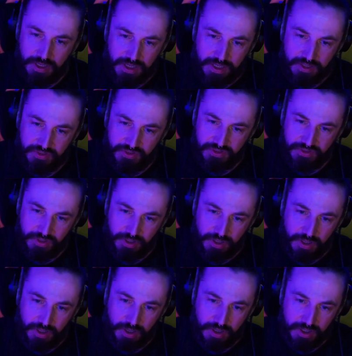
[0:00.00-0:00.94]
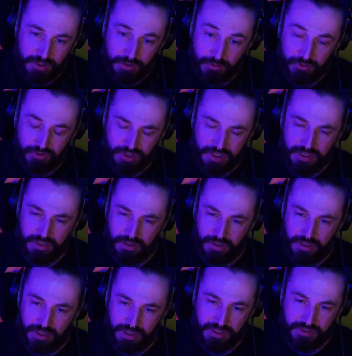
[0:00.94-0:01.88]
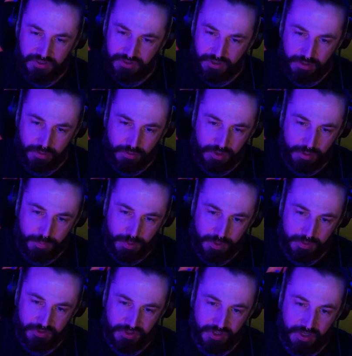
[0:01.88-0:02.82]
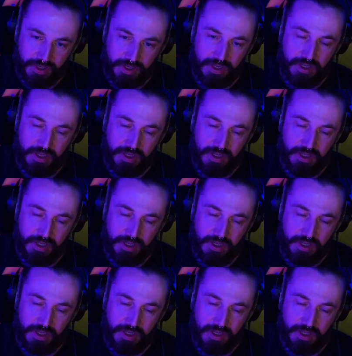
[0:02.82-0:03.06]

It's usually an external composer.